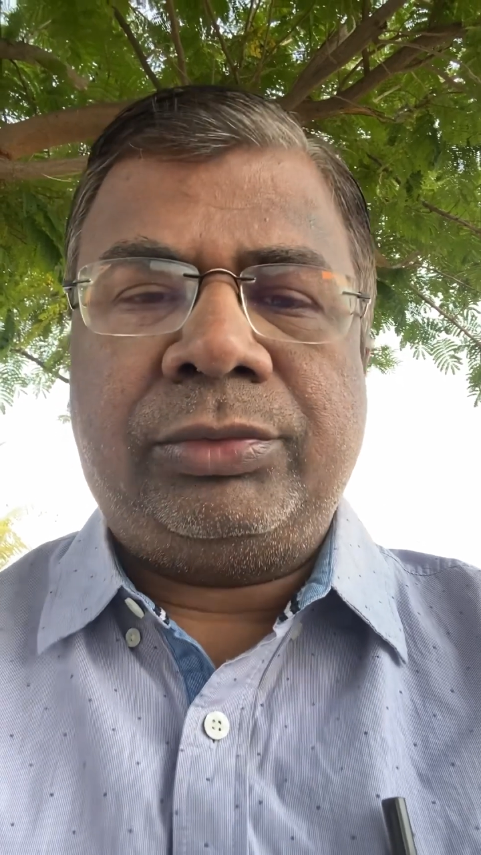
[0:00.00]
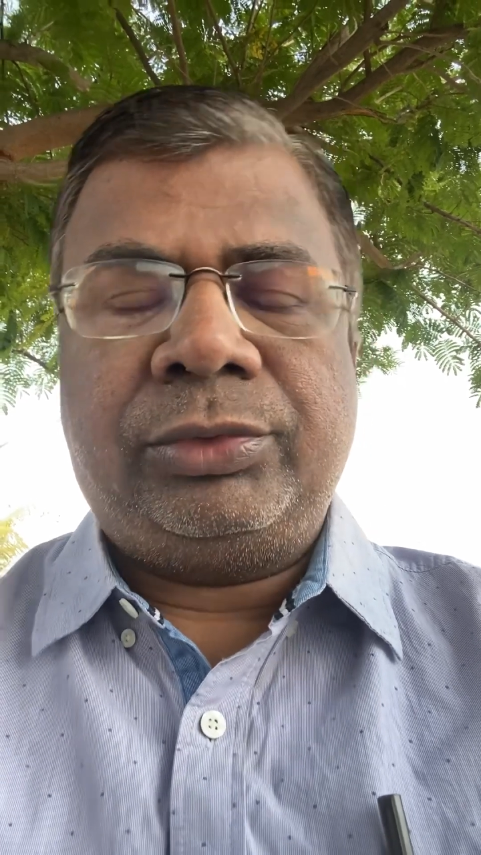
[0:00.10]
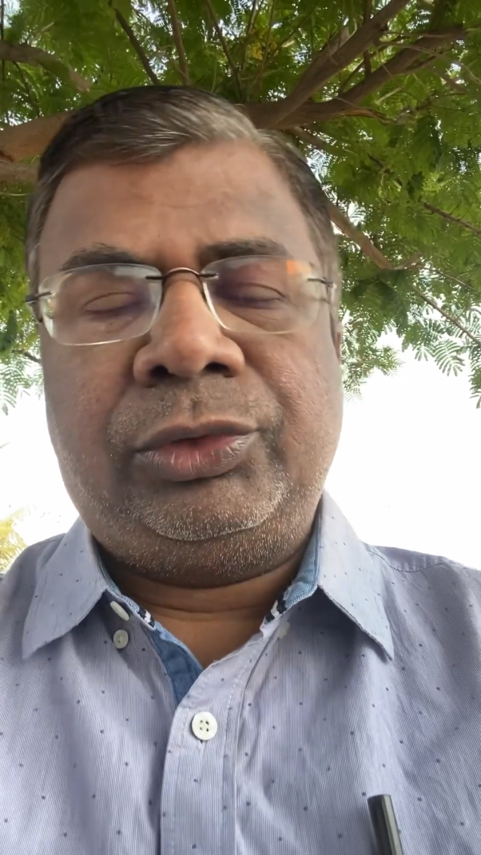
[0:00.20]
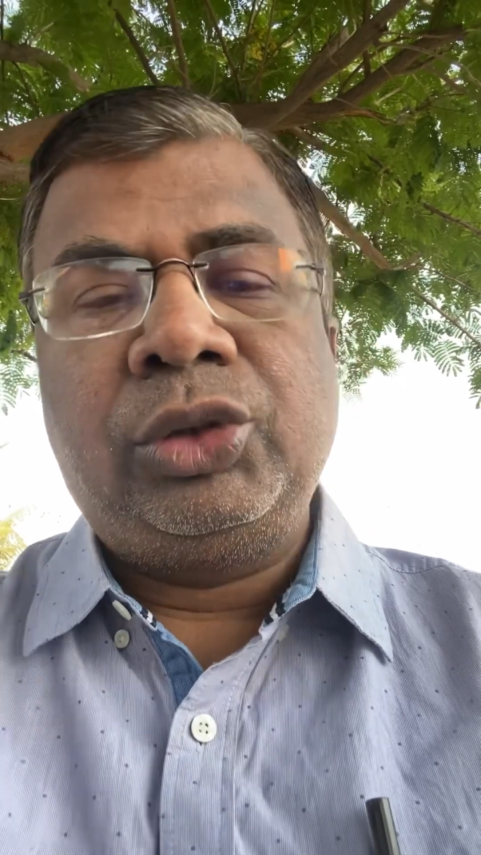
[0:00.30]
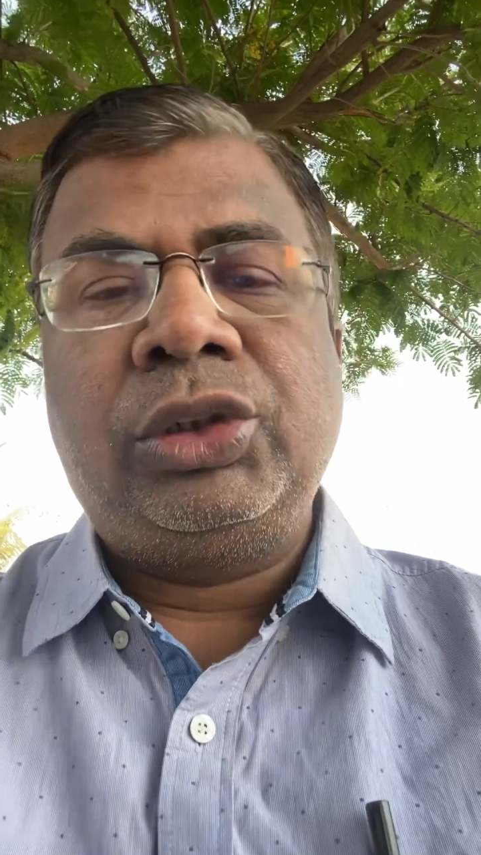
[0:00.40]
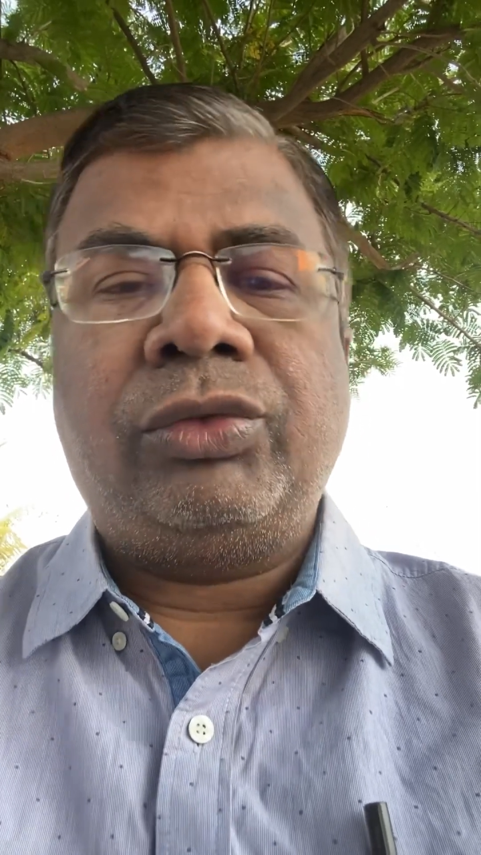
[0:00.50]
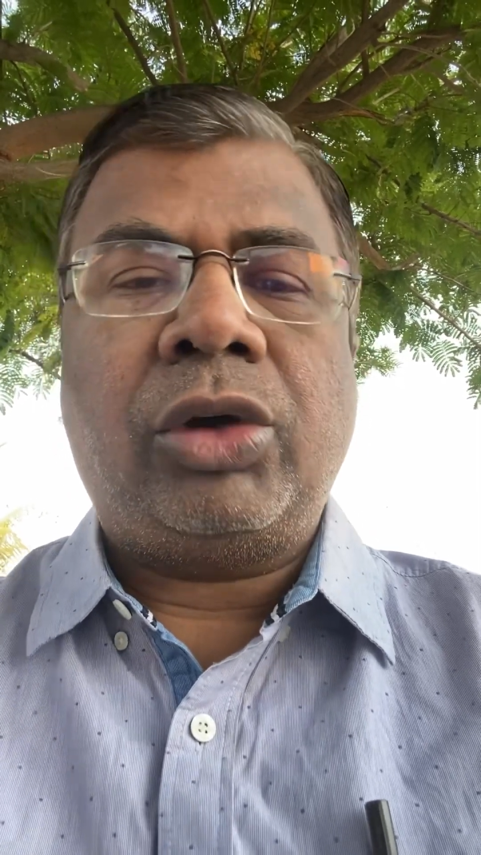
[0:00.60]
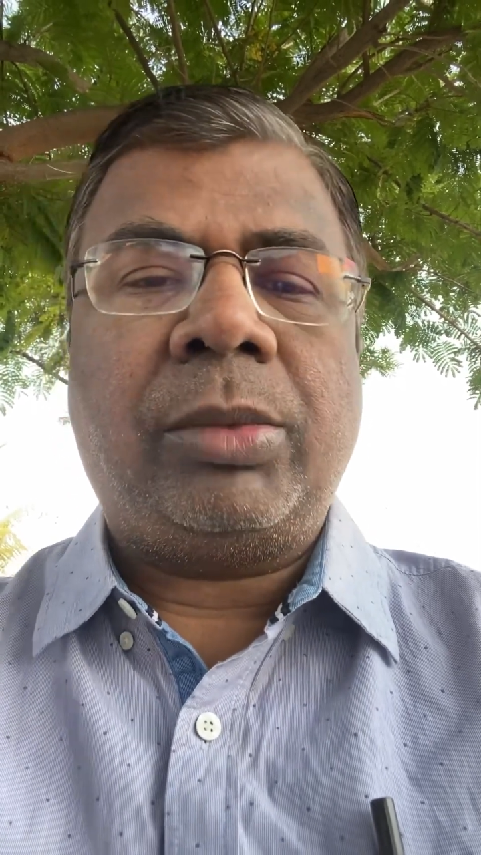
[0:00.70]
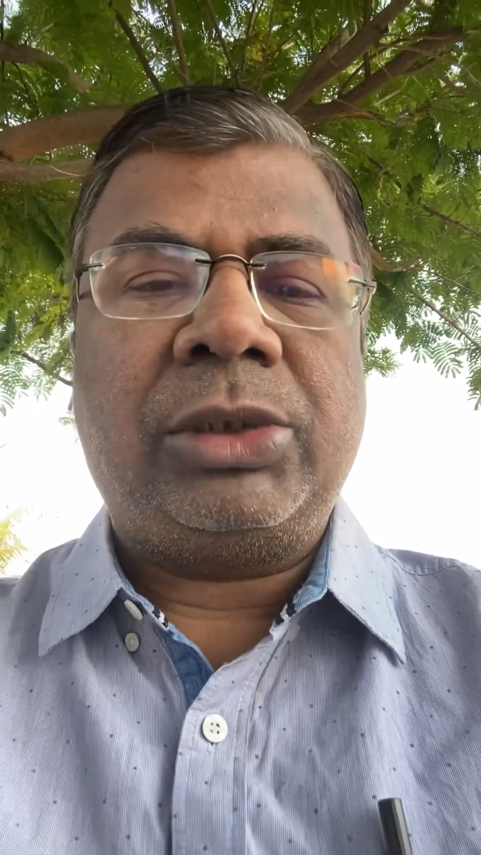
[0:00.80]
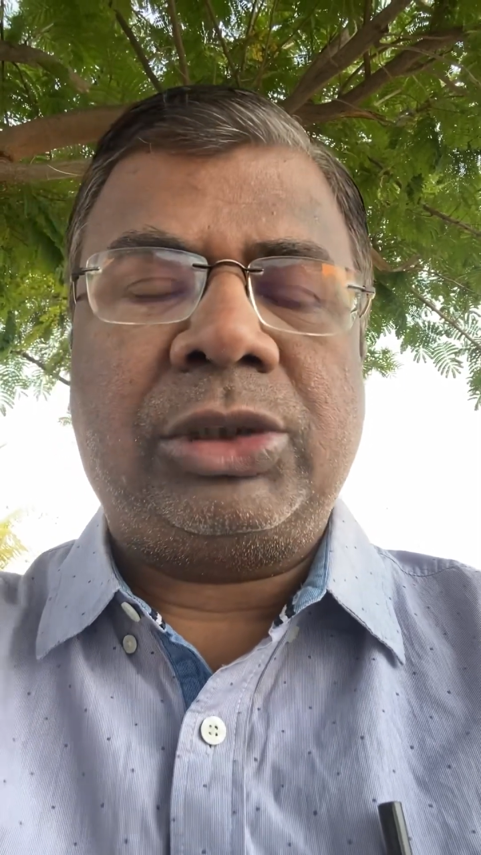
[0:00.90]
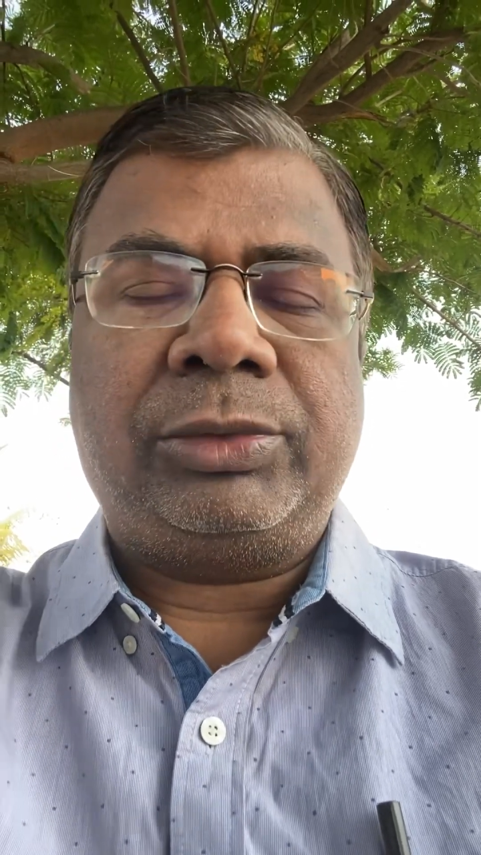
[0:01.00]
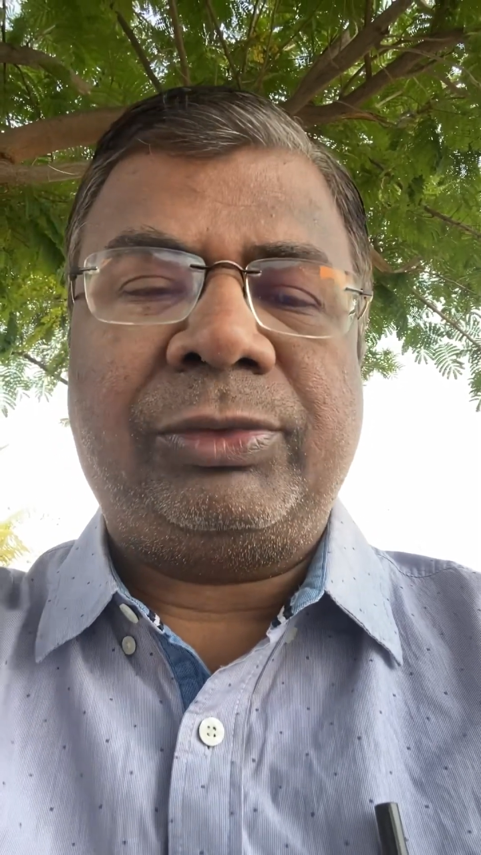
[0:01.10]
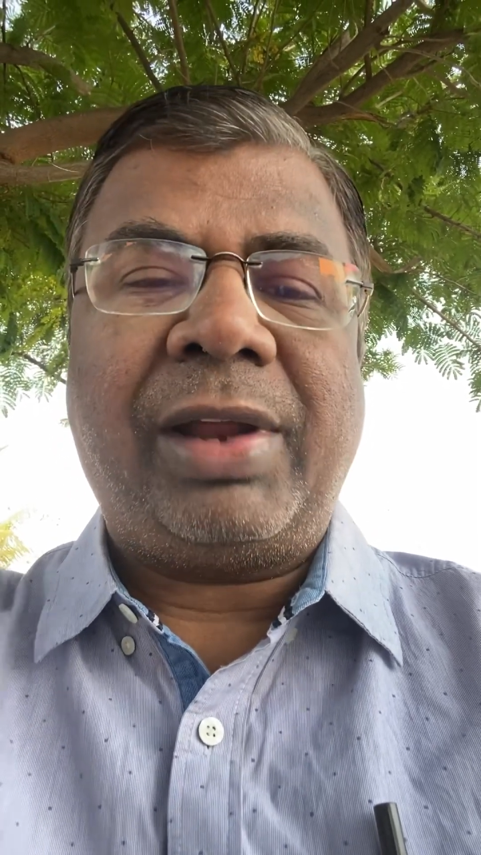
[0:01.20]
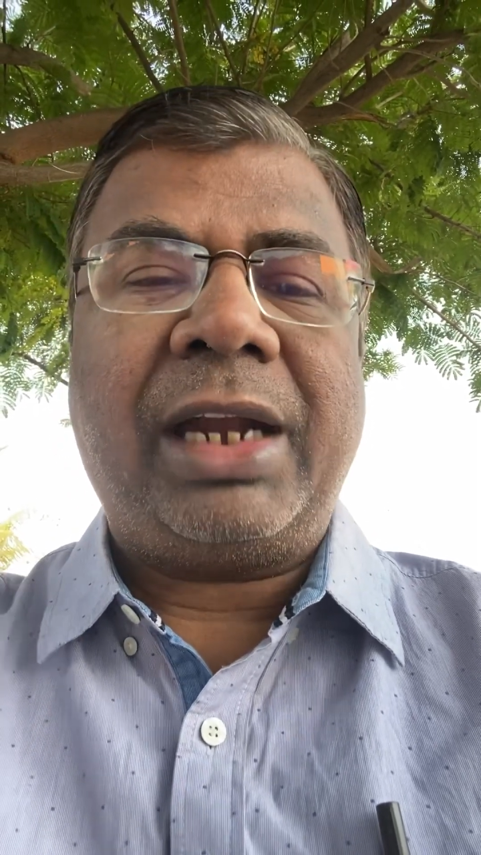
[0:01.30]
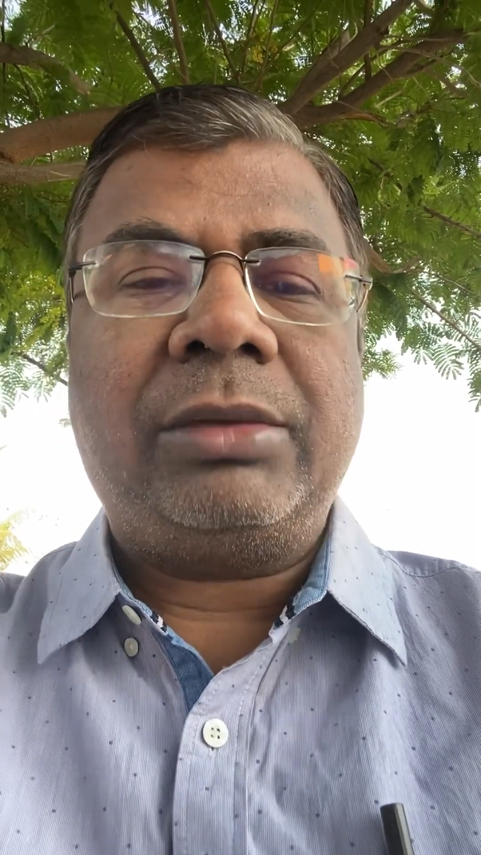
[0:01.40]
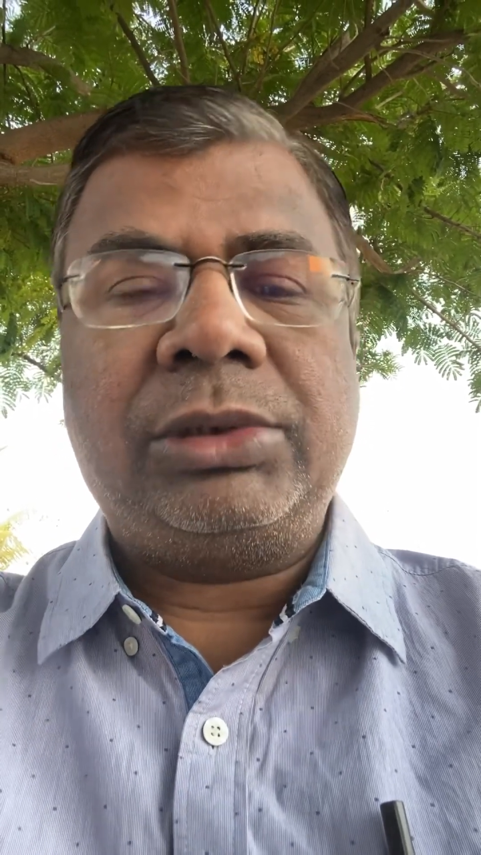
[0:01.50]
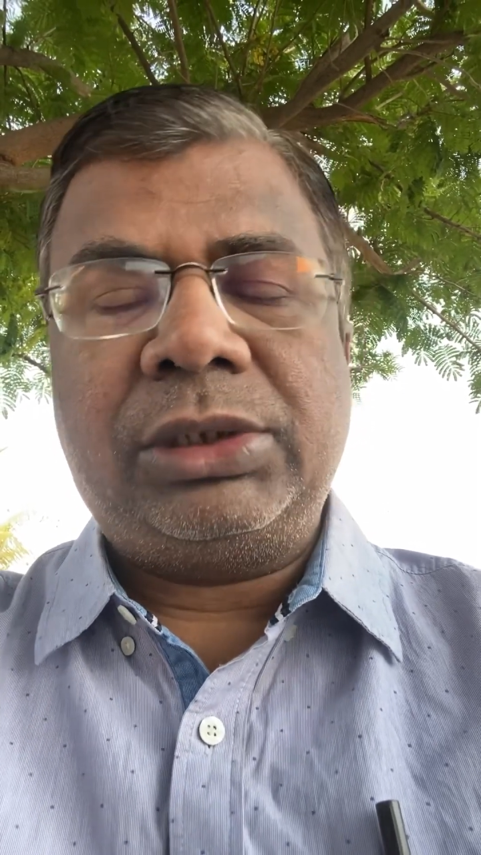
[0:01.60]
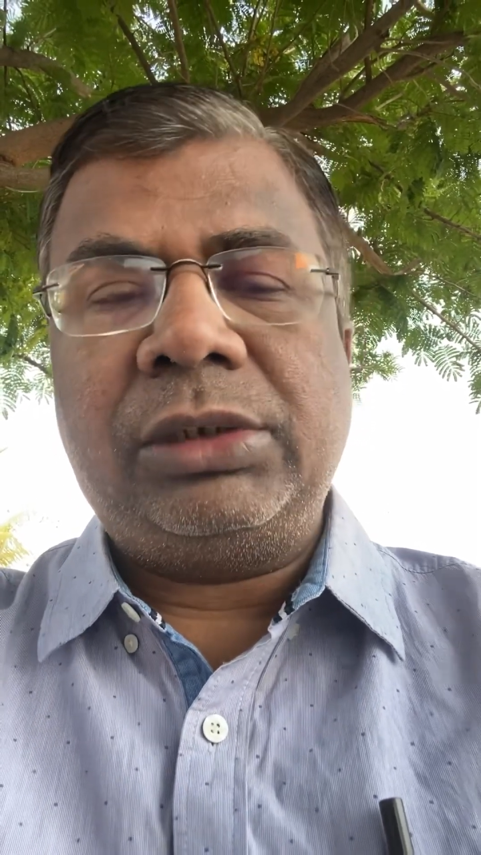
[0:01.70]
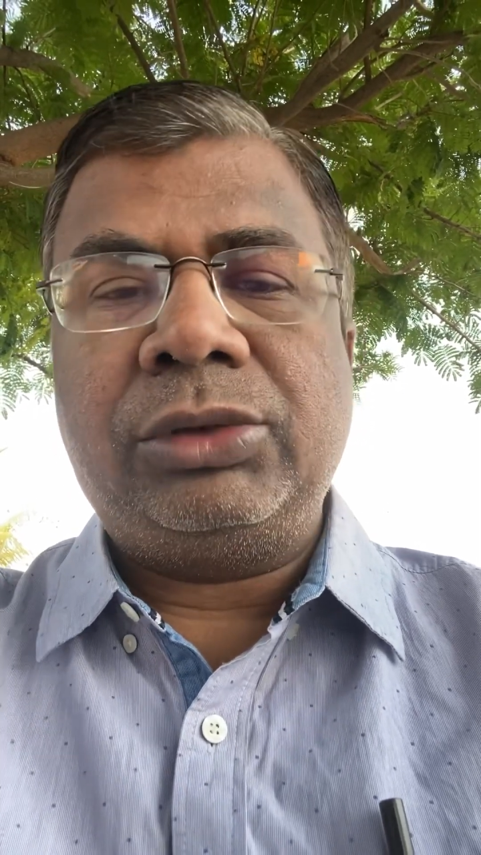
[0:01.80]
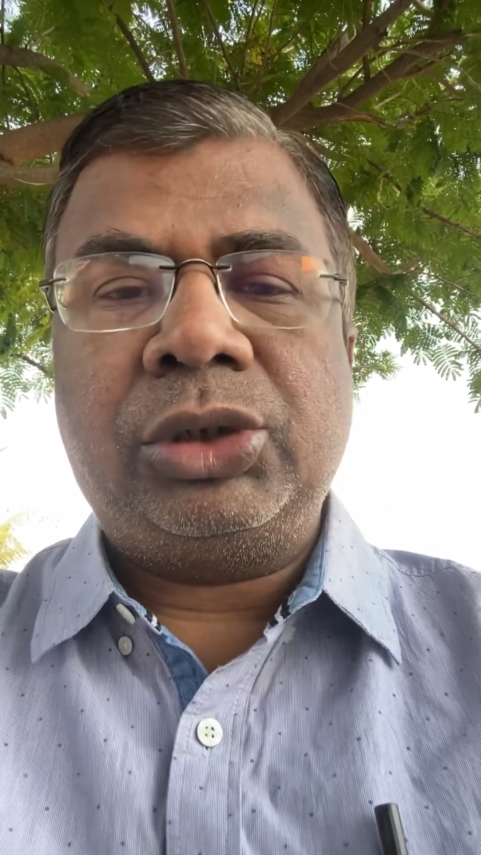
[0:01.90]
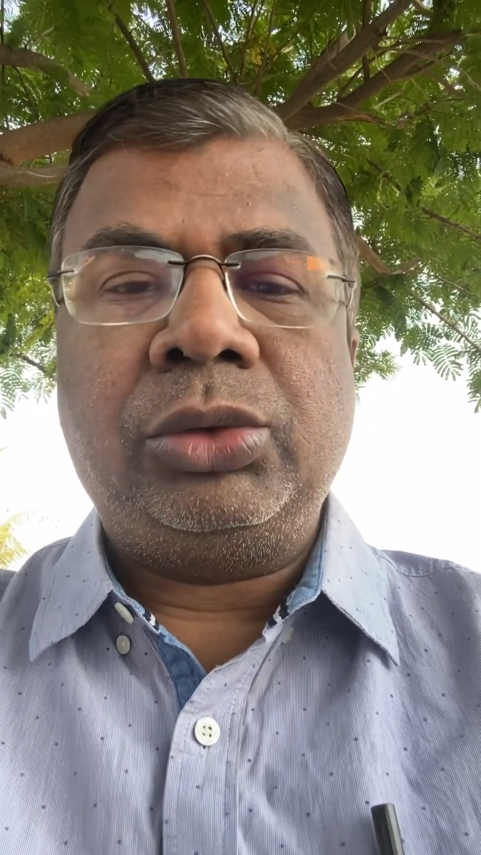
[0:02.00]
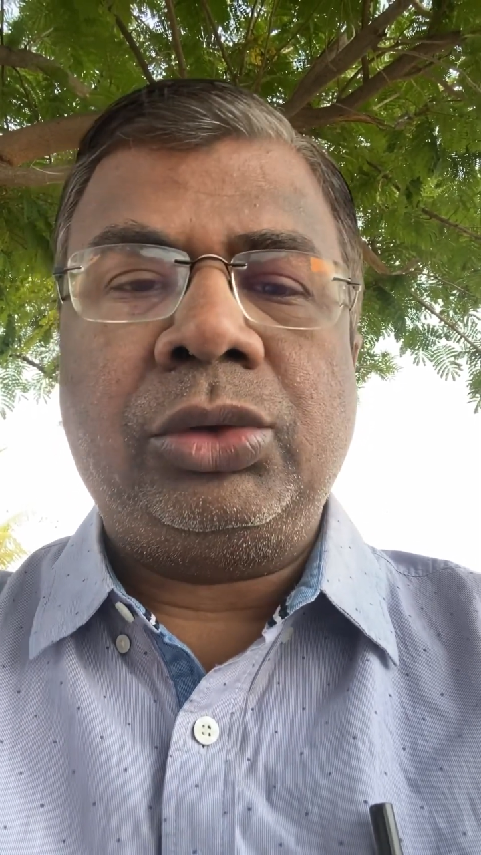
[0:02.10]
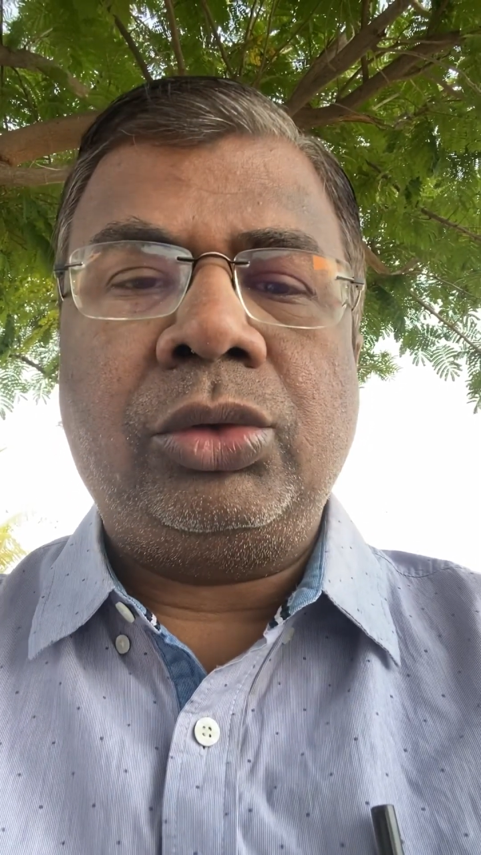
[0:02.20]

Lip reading: fusiform flat muscle which is going to